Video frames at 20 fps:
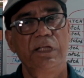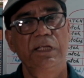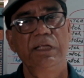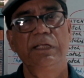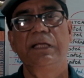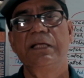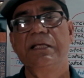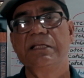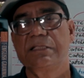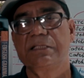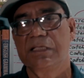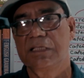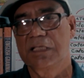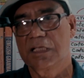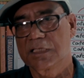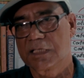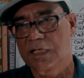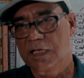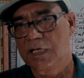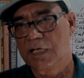ES in
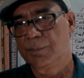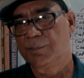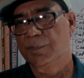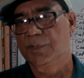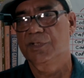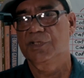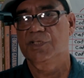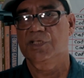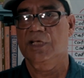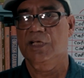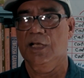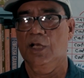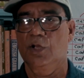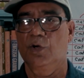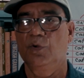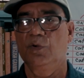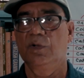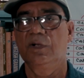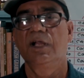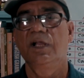the third person
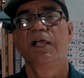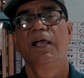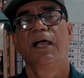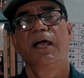alone